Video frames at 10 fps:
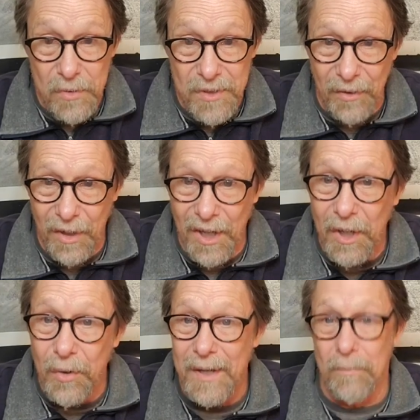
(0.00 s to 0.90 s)
those that are
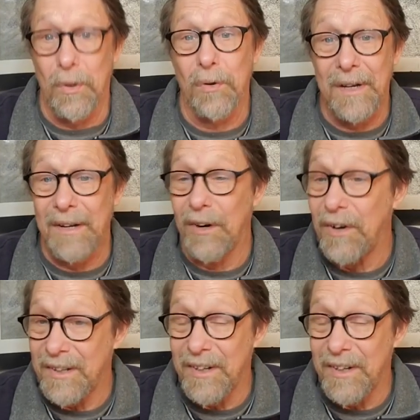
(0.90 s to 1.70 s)
hungry and broken and hurting,